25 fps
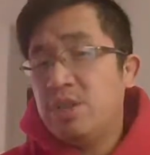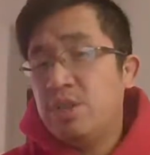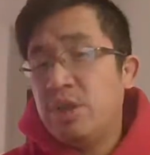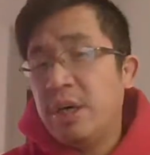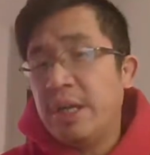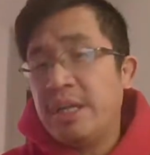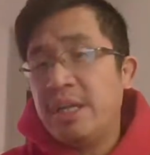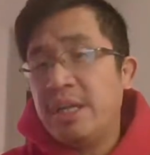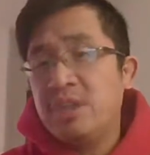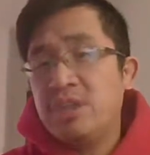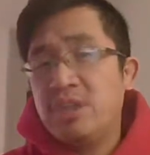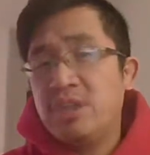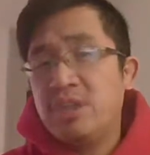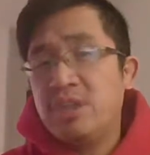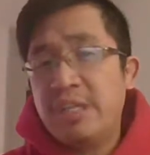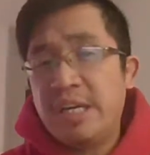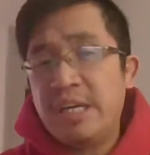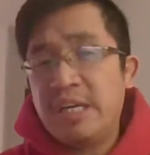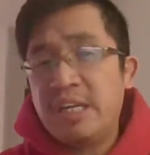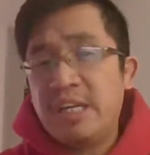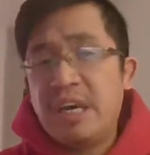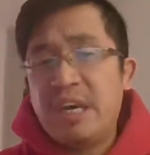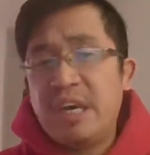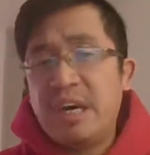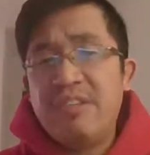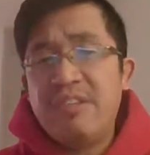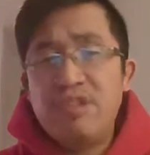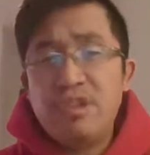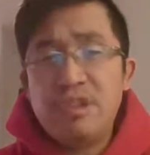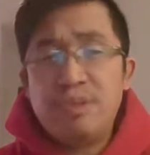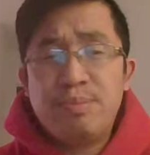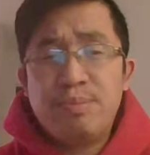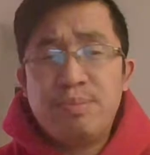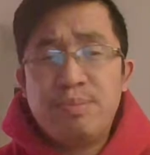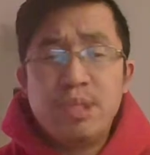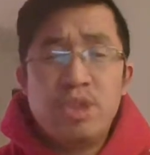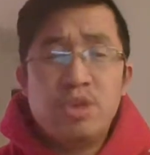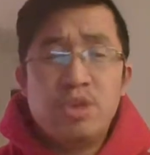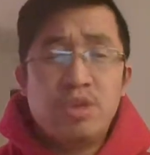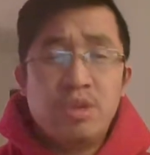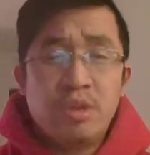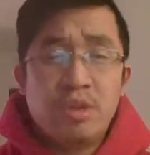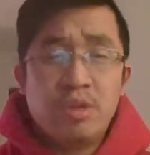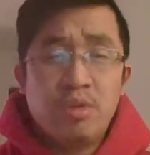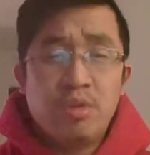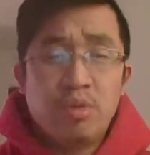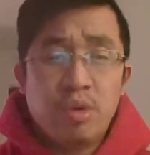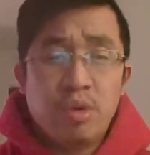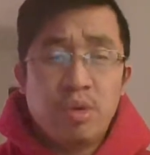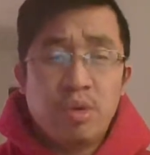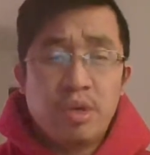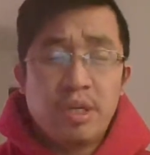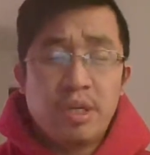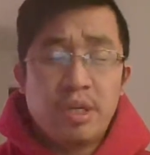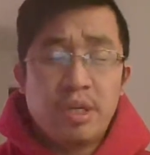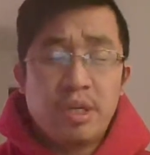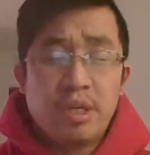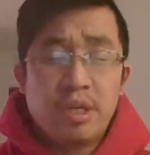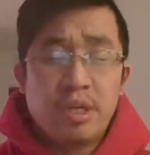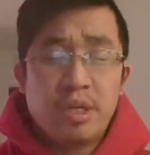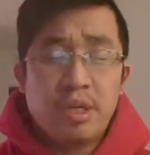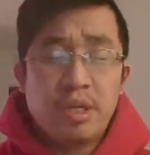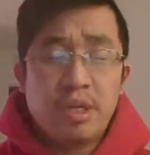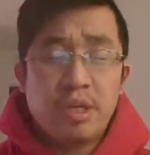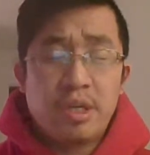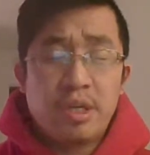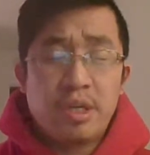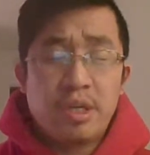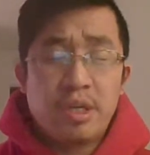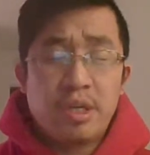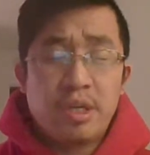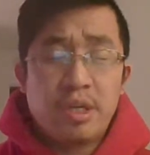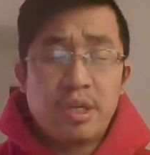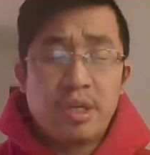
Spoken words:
so I can check off who's been doing the work and whatnot.